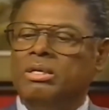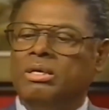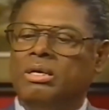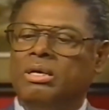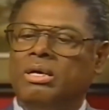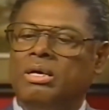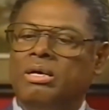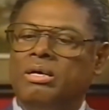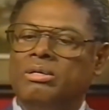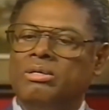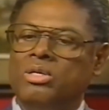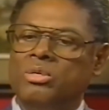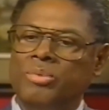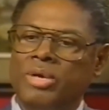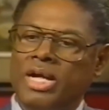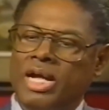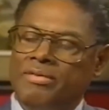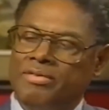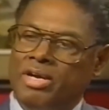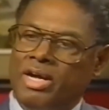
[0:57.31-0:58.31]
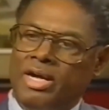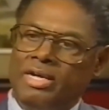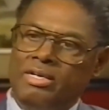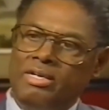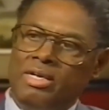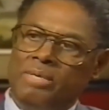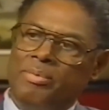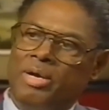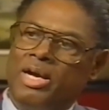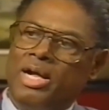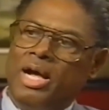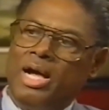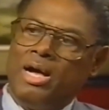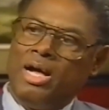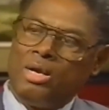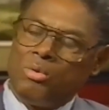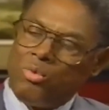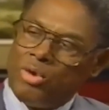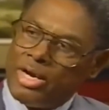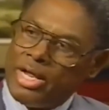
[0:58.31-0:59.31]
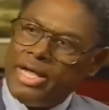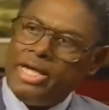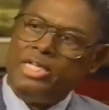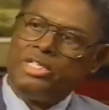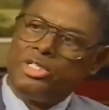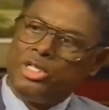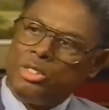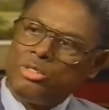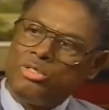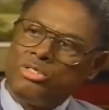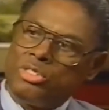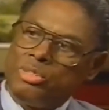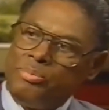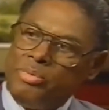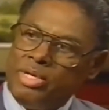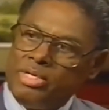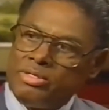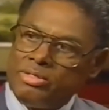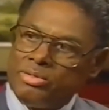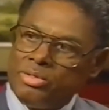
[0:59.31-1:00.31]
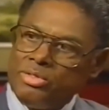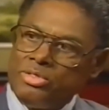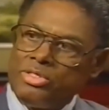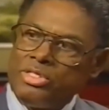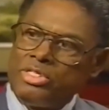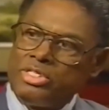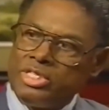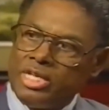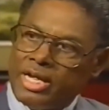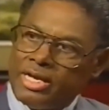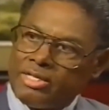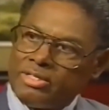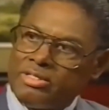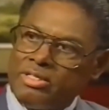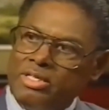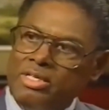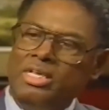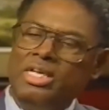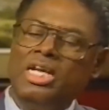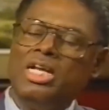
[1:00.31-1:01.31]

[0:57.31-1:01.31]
You may have an idea about at what age children should be introduced to sex,